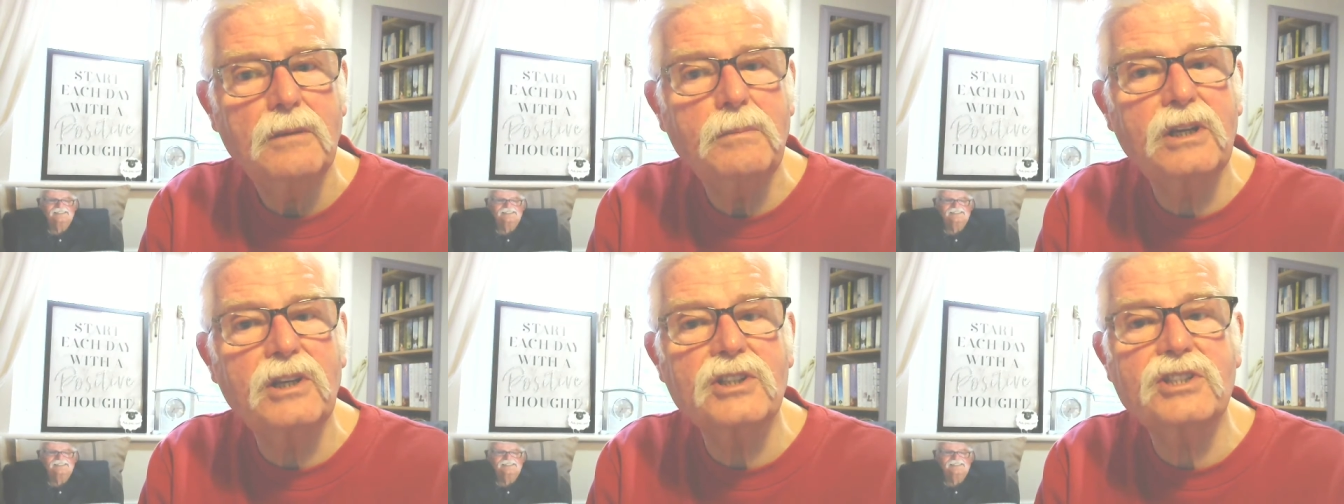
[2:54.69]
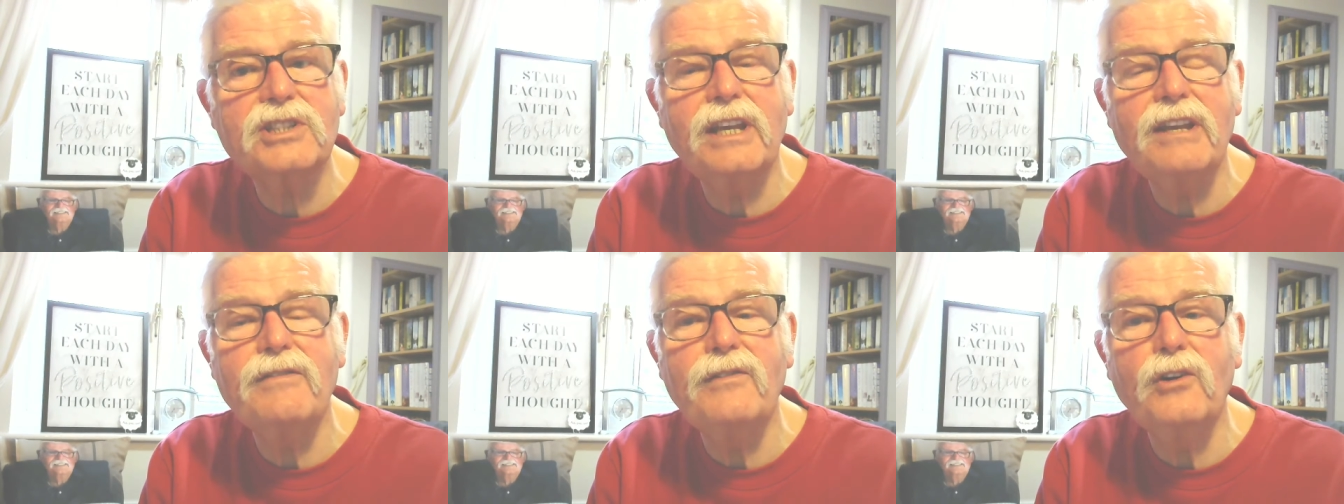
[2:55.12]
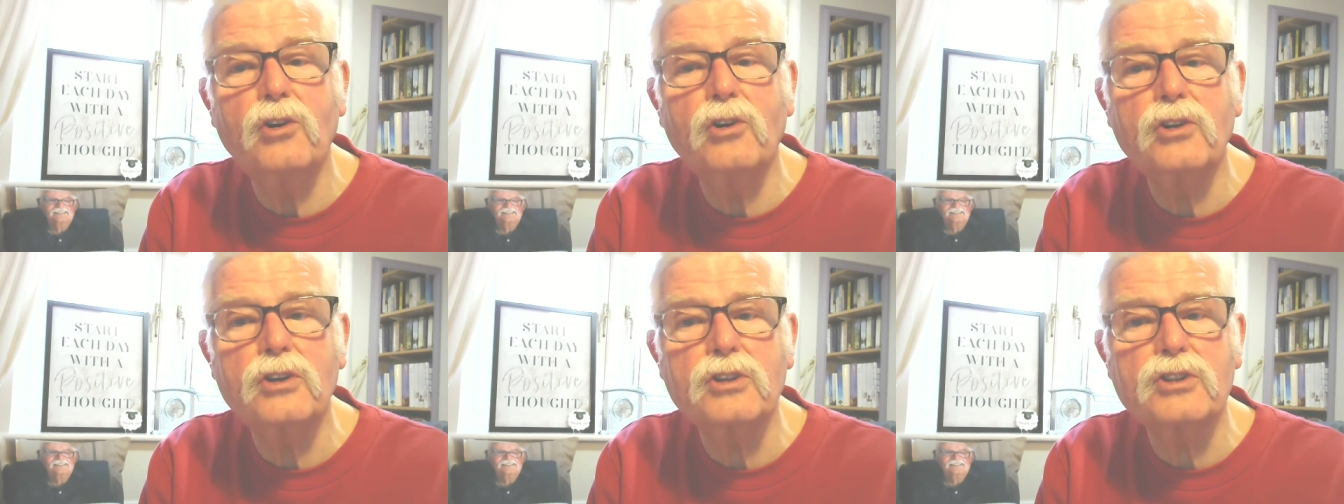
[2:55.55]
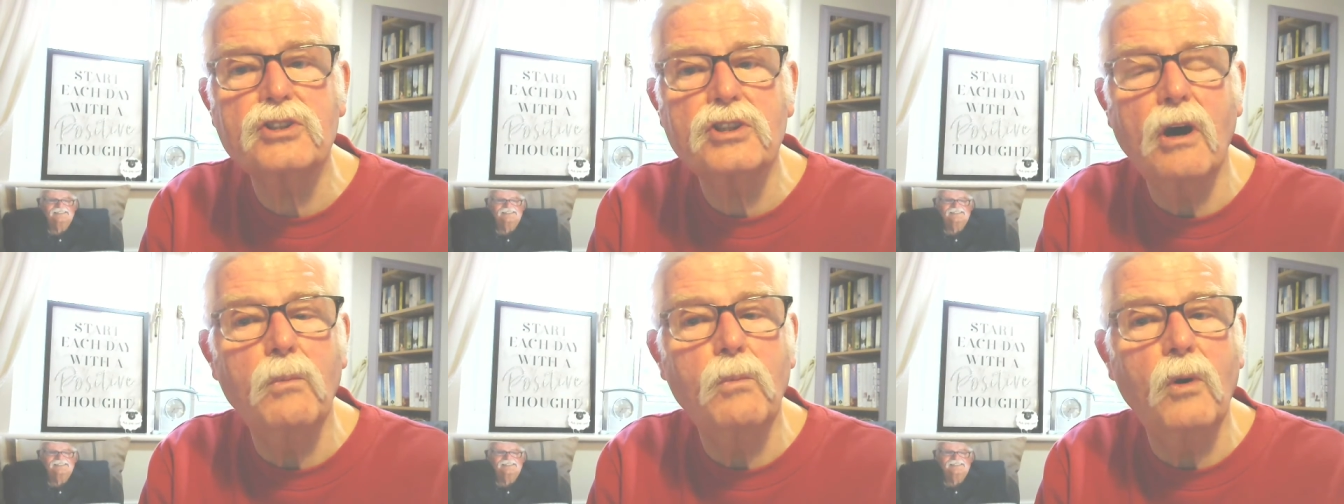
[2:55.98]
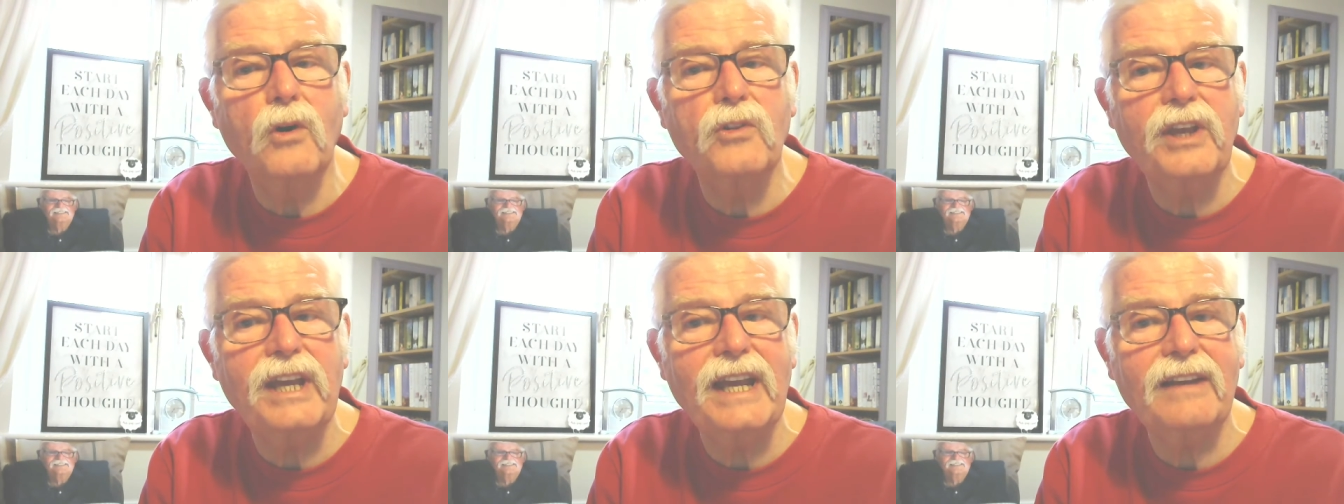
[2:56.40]
because they focus on what
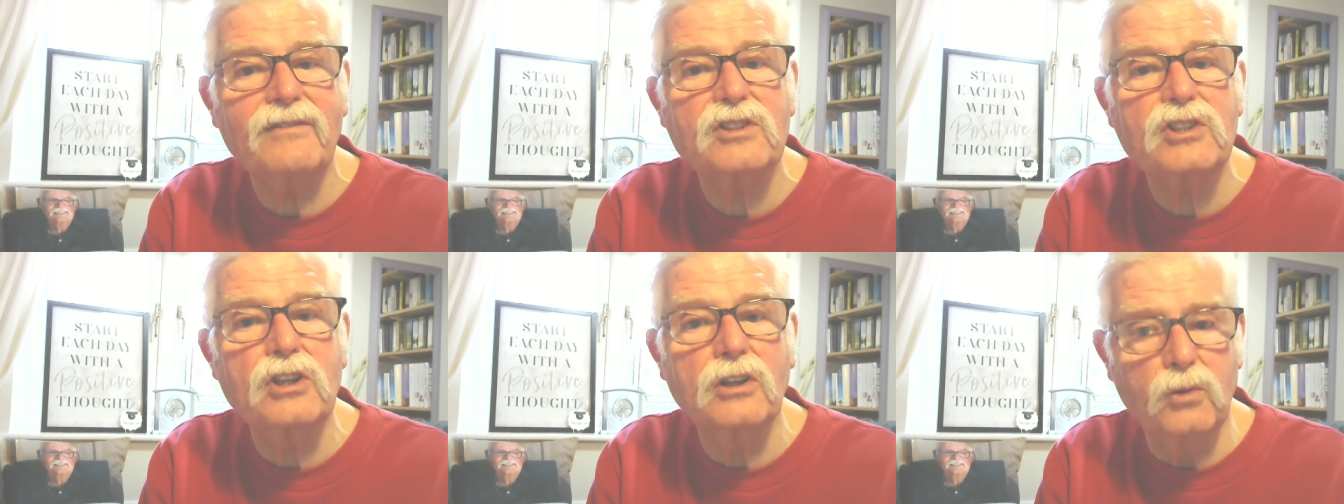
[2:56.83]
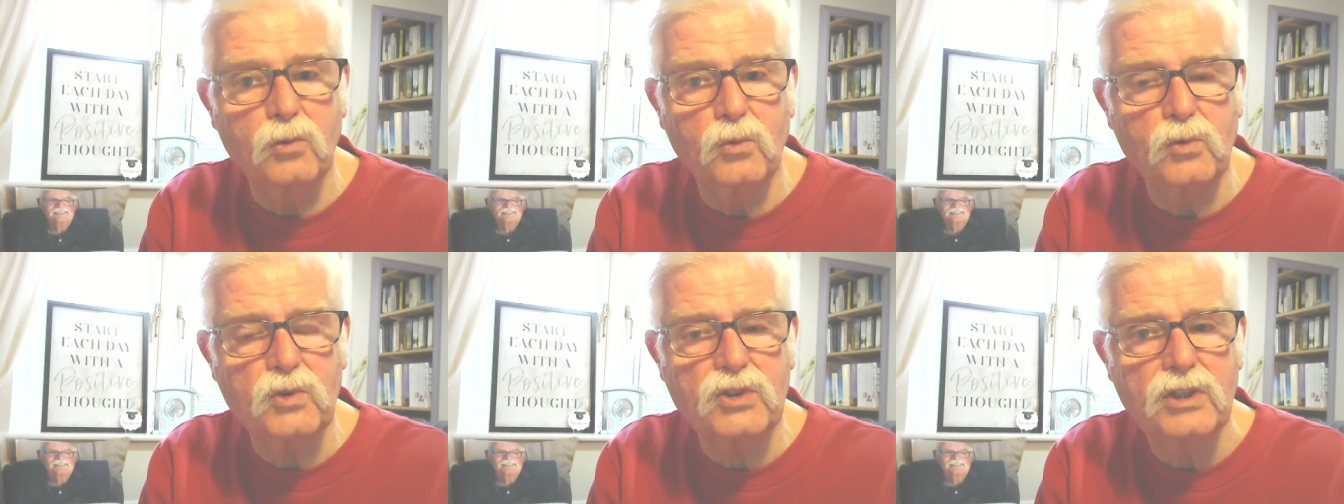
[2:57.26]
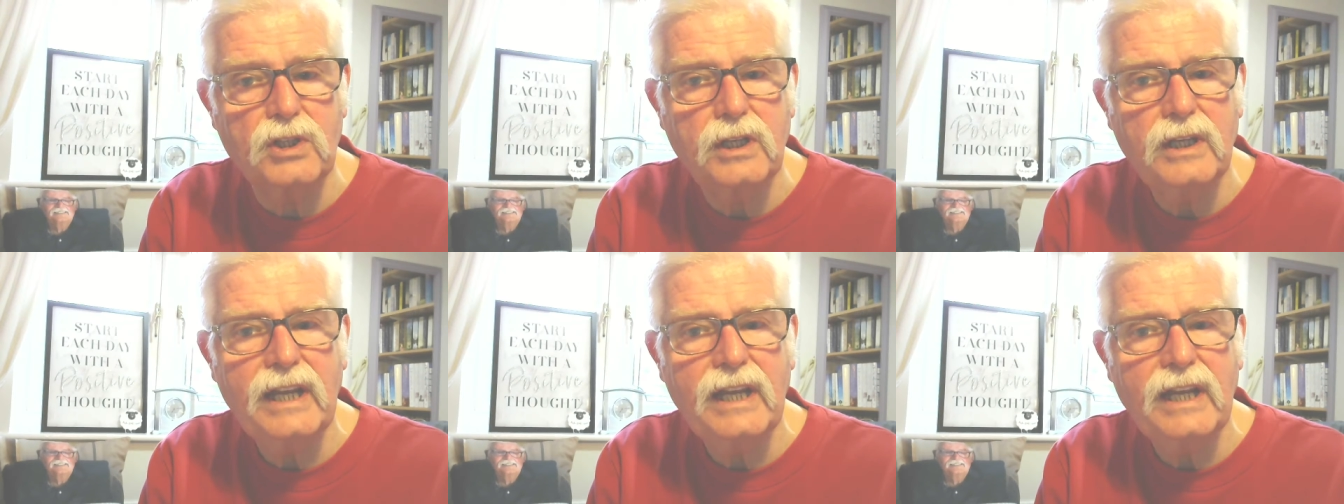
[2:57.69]
they have to lose